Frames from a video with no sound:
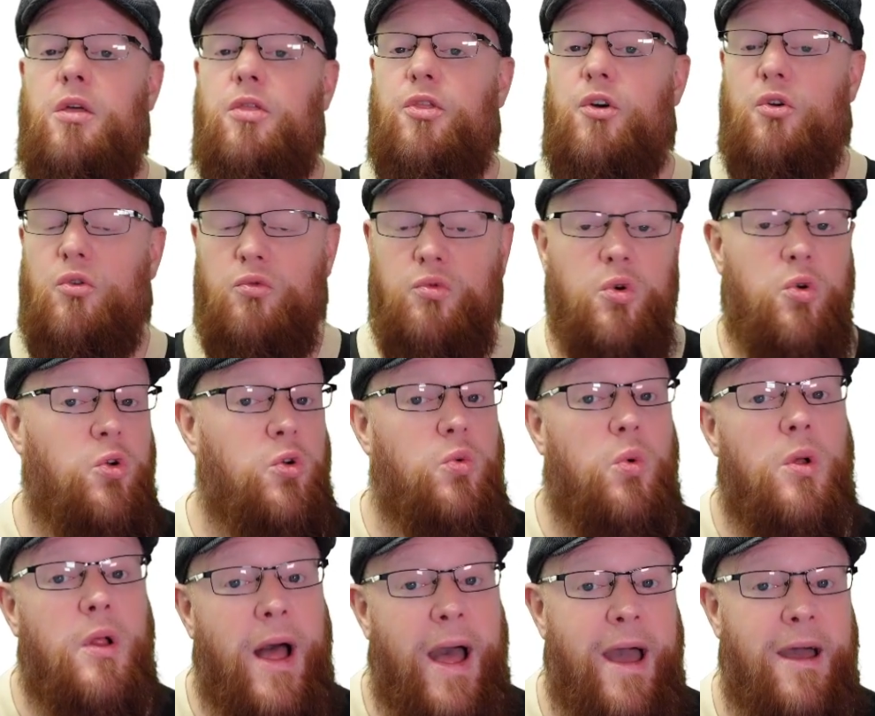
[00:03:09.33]
the root
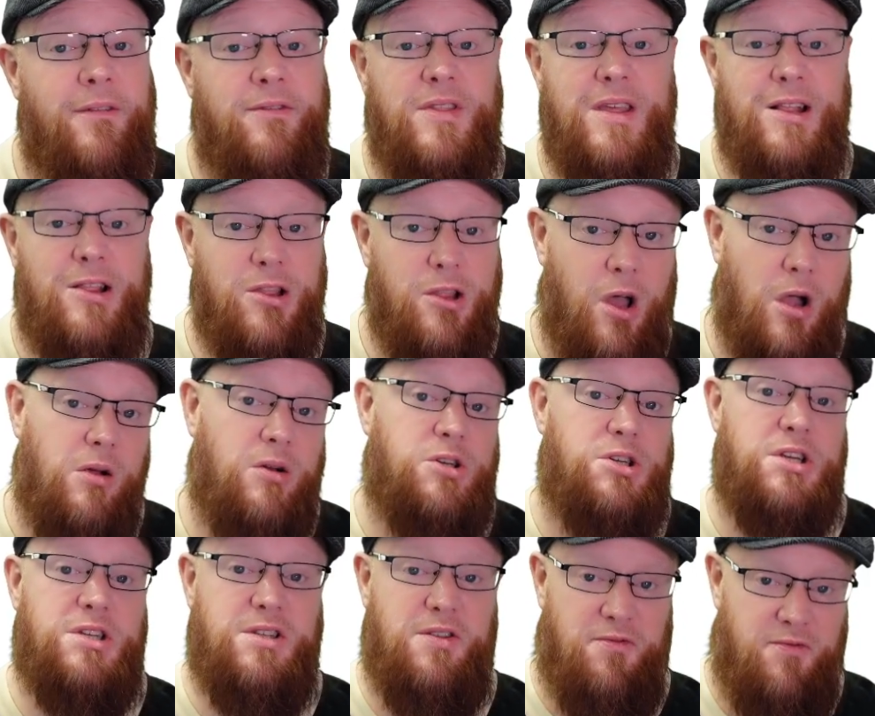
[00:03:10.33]
will have the
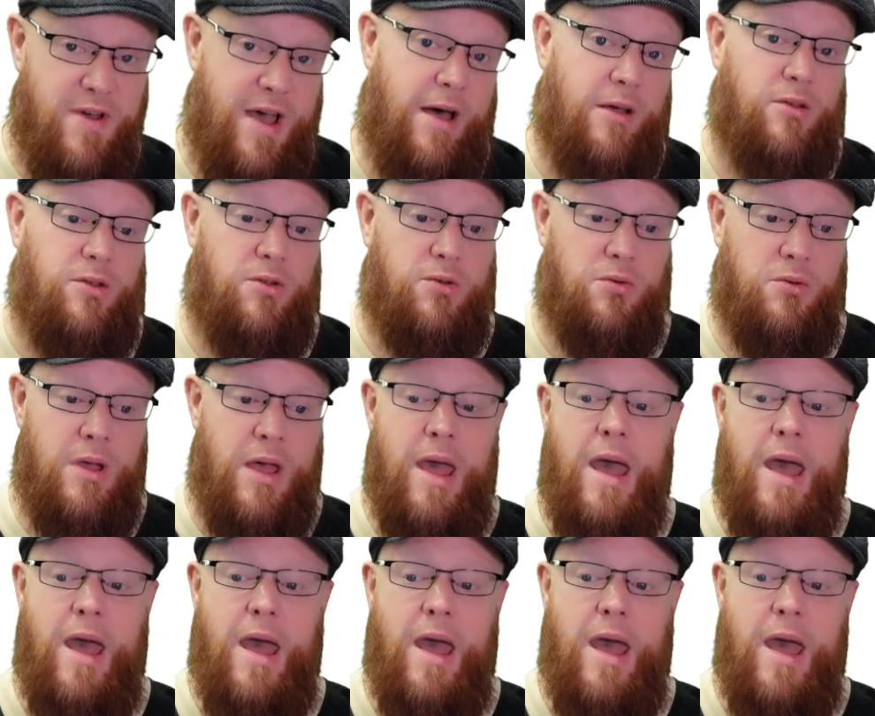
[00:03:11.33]
largest value.